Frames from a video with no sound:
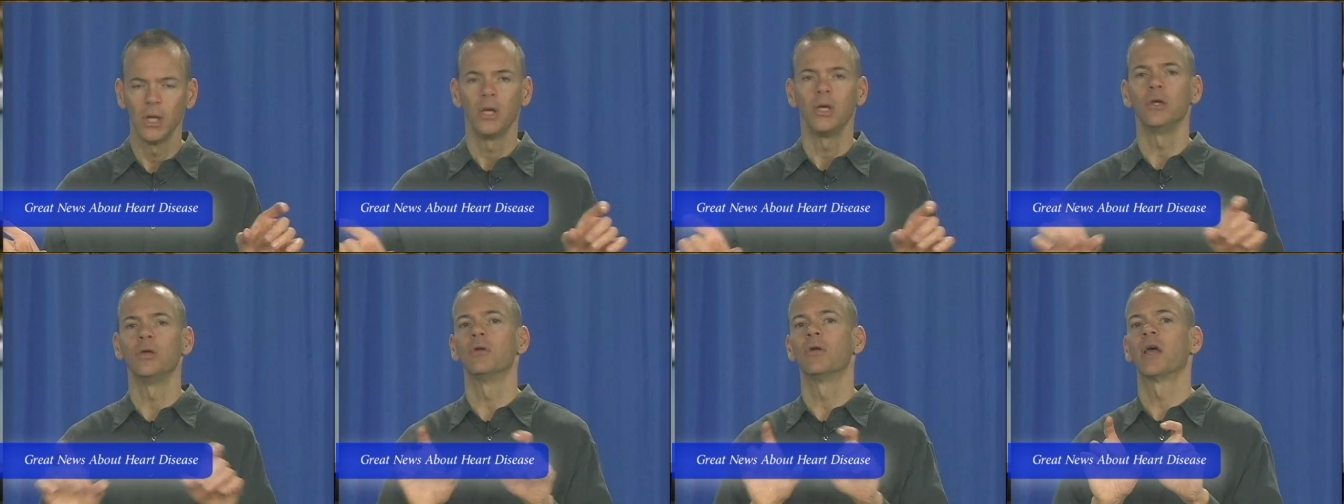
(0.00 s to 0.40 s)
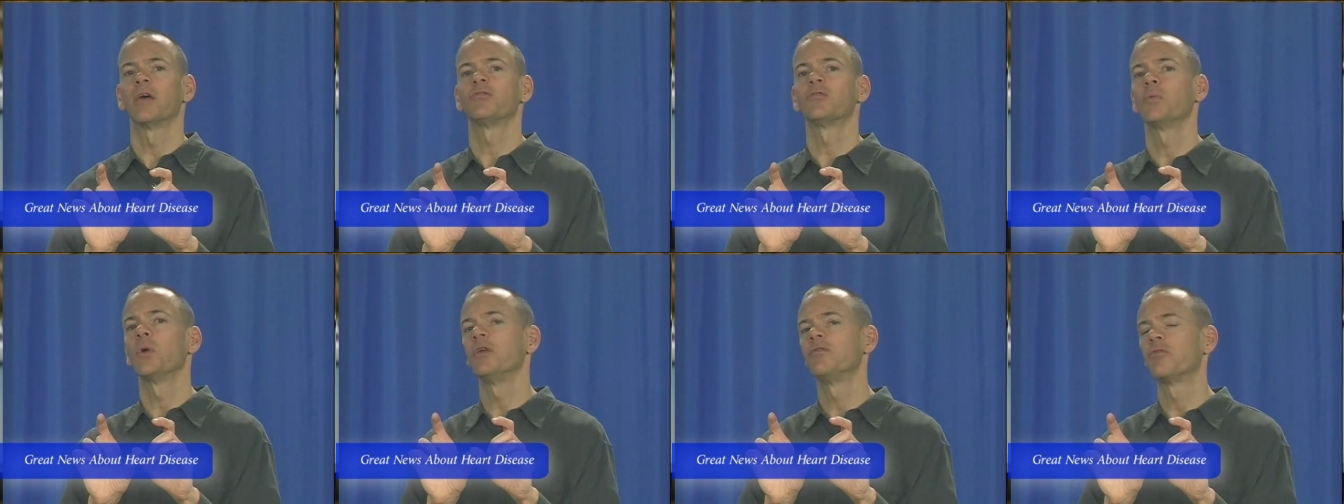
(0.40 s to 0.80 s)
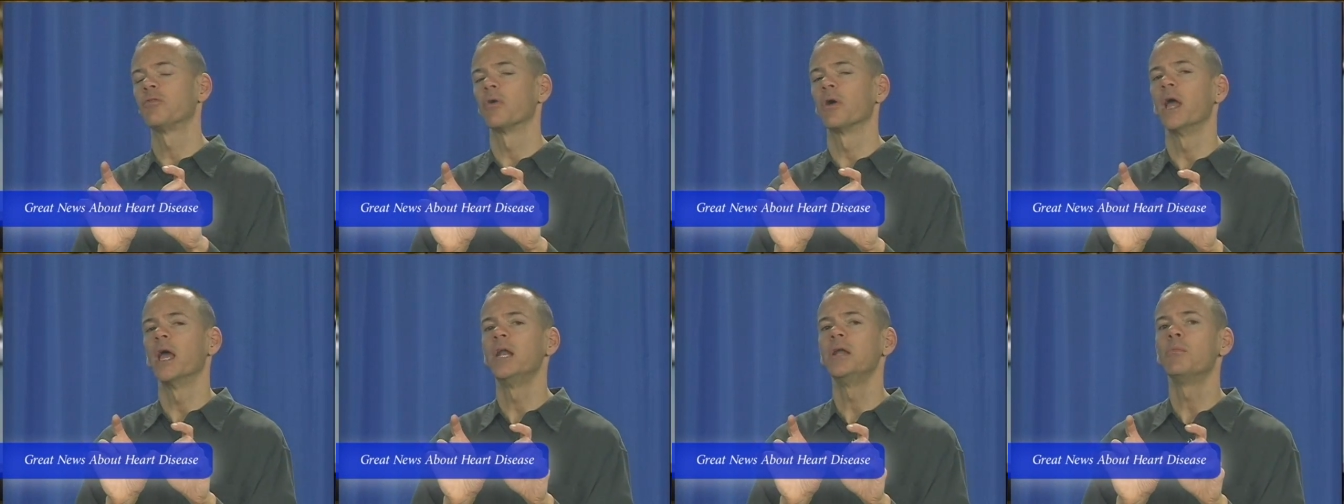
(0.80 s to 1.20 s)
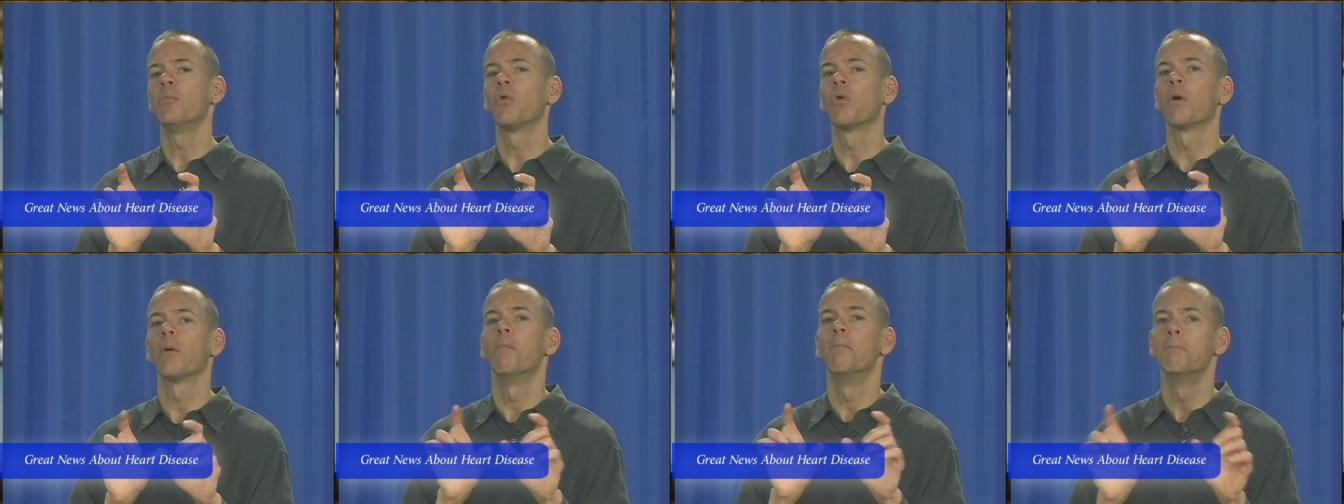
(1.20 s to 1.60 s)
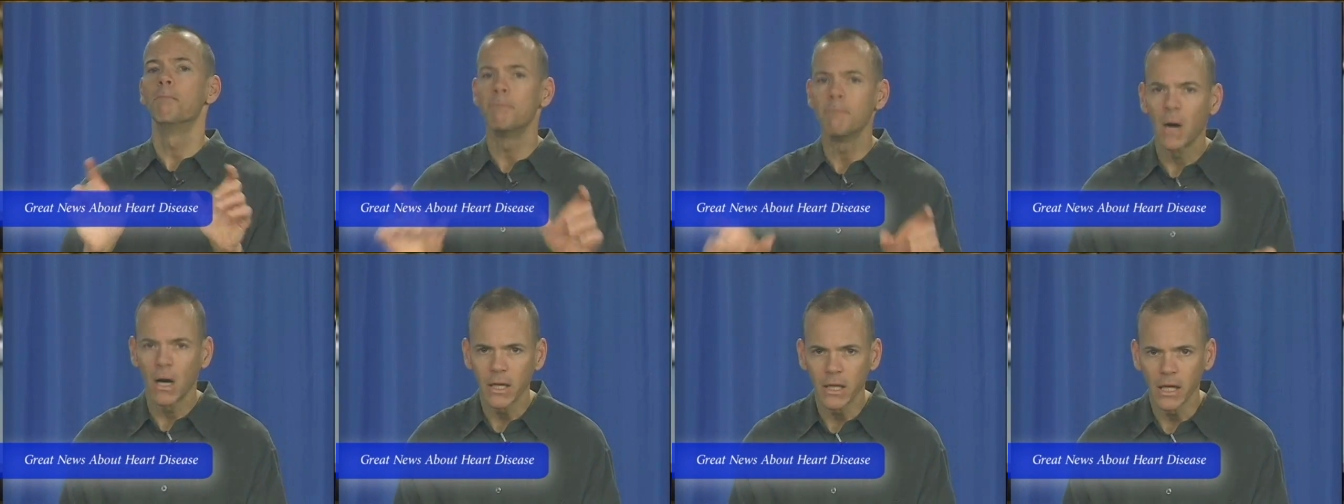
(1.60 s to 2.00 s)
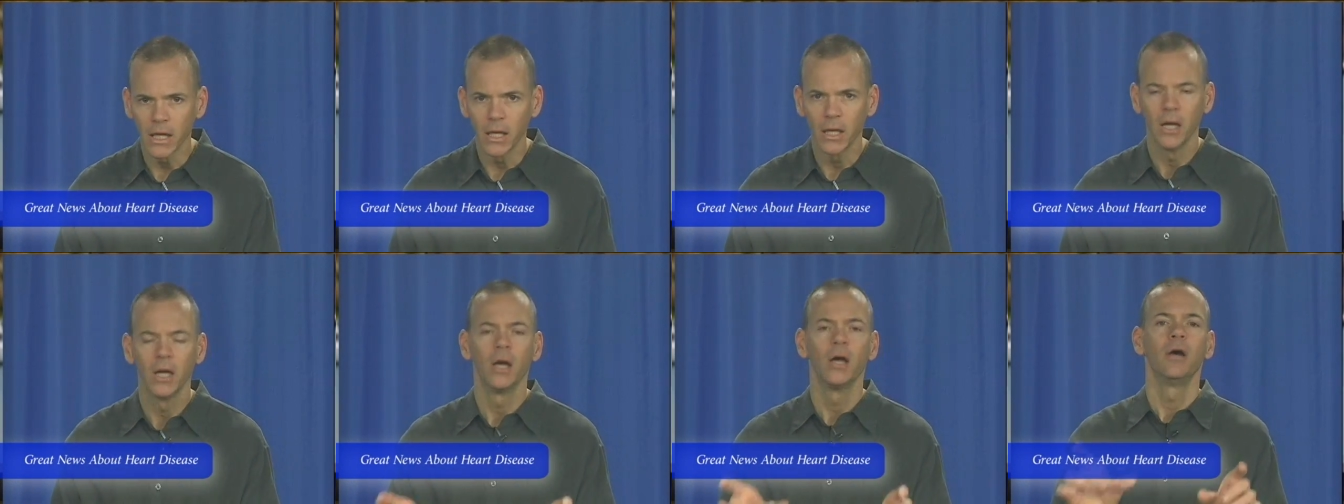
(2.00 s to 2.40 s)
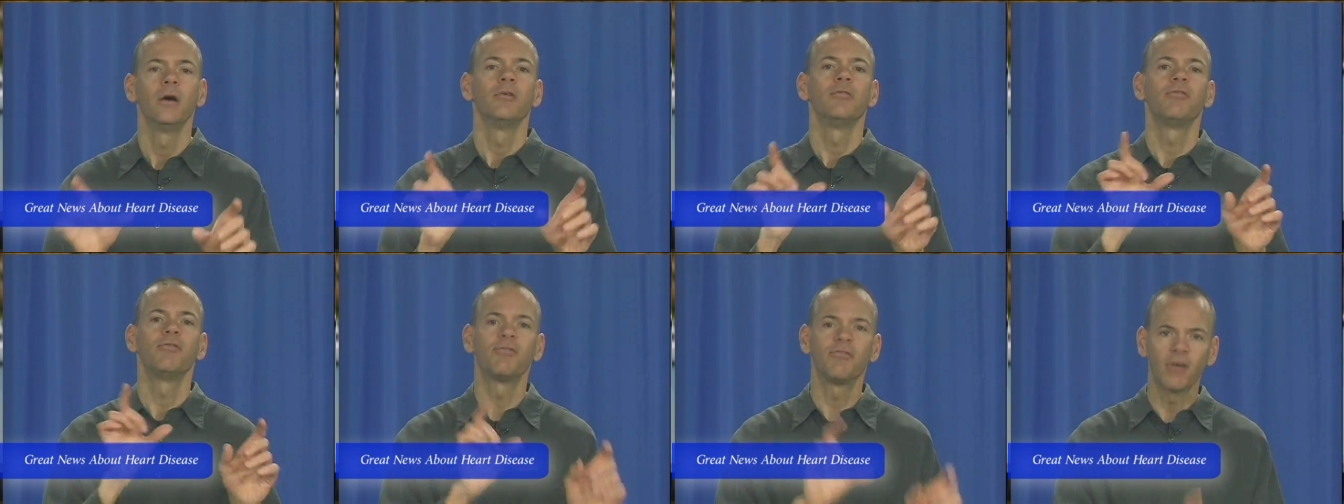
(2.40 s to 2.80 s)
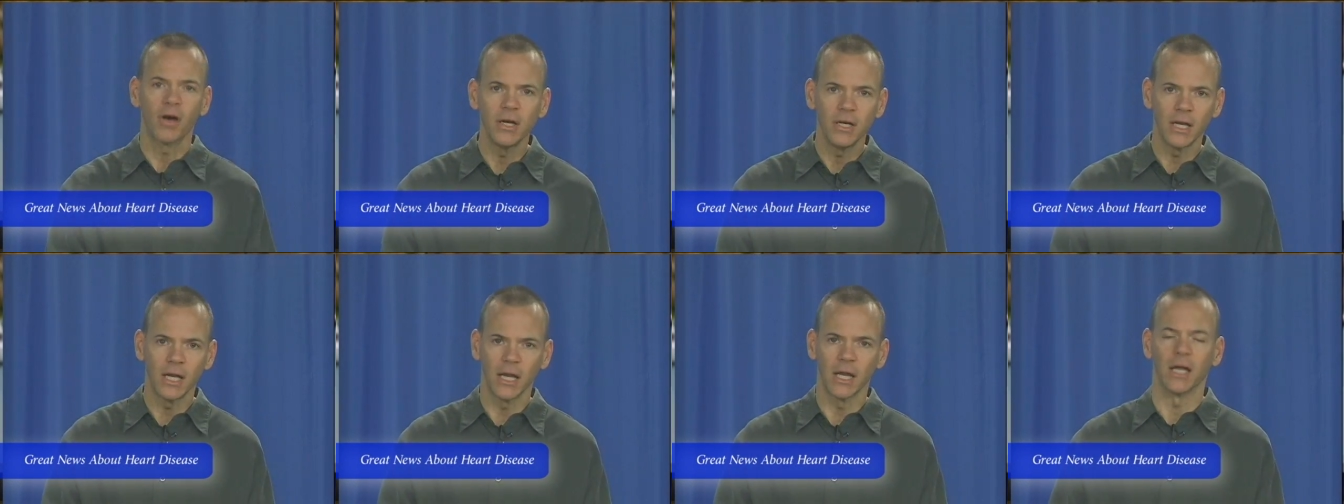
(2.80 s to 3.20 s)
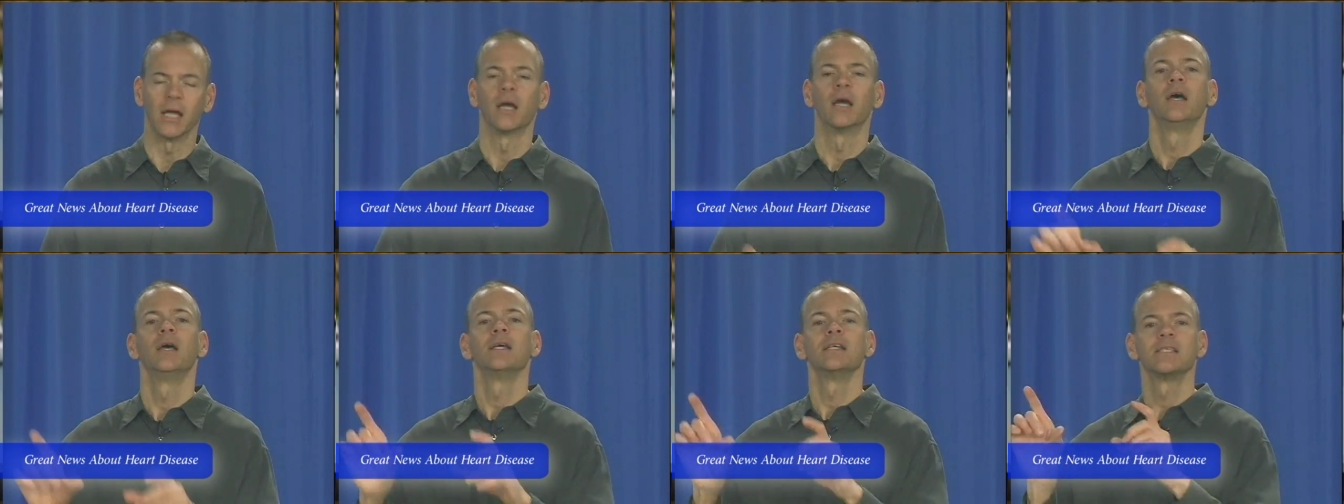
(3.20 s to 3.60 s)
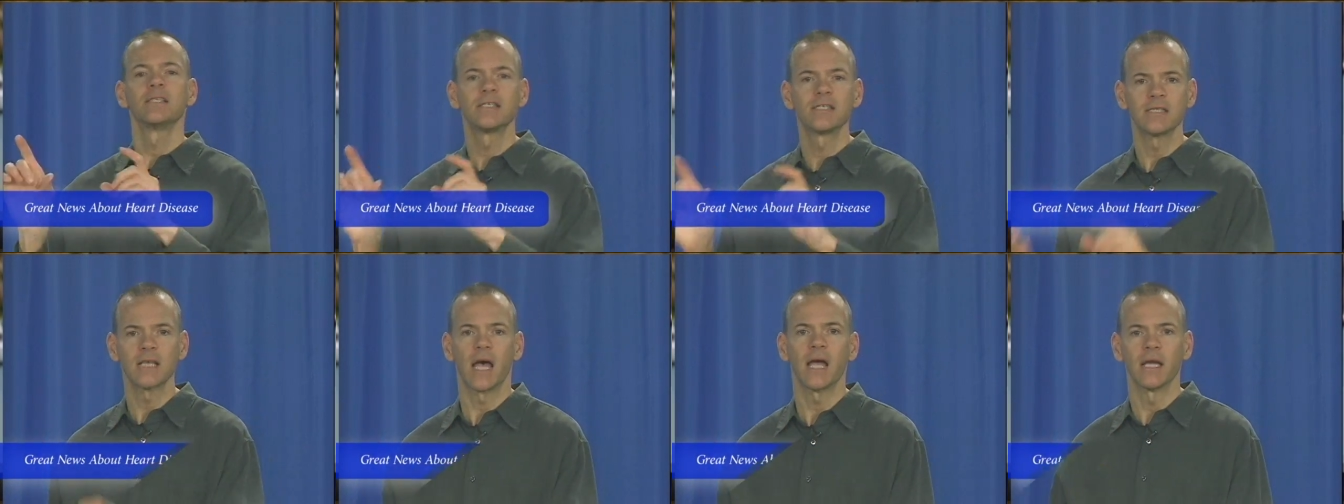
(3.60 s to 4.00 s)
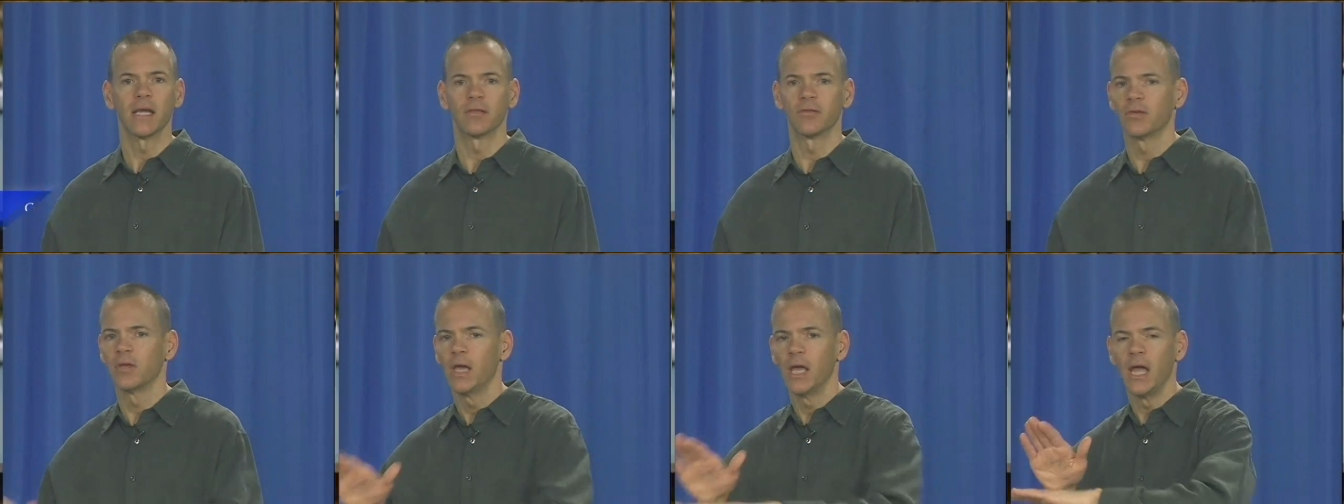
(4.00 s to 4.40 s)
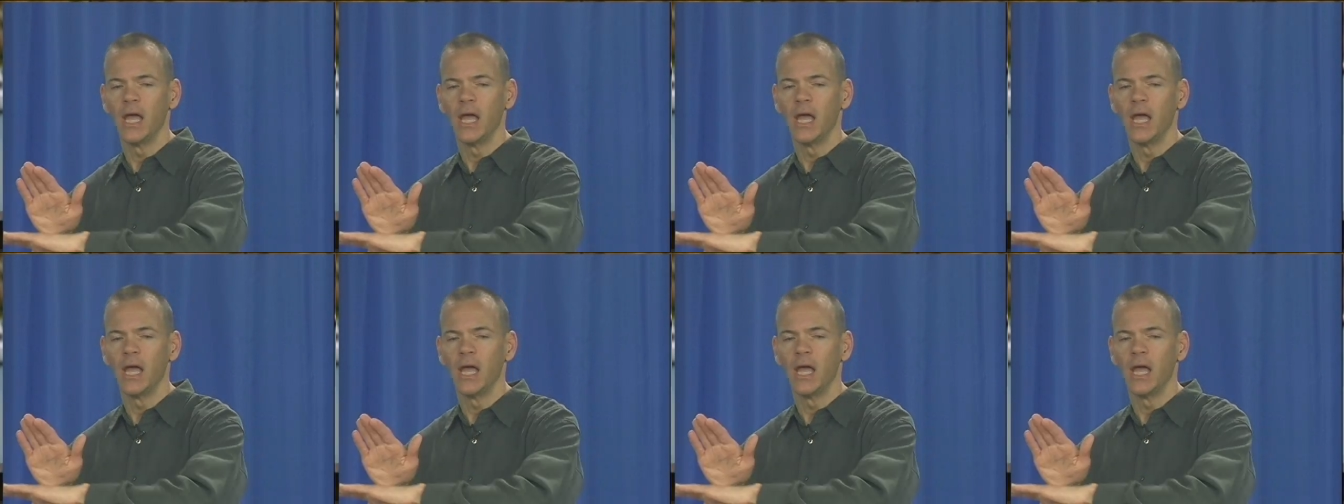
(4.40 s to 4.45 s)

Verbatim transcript: You don't have to wait for any more money, funding, science.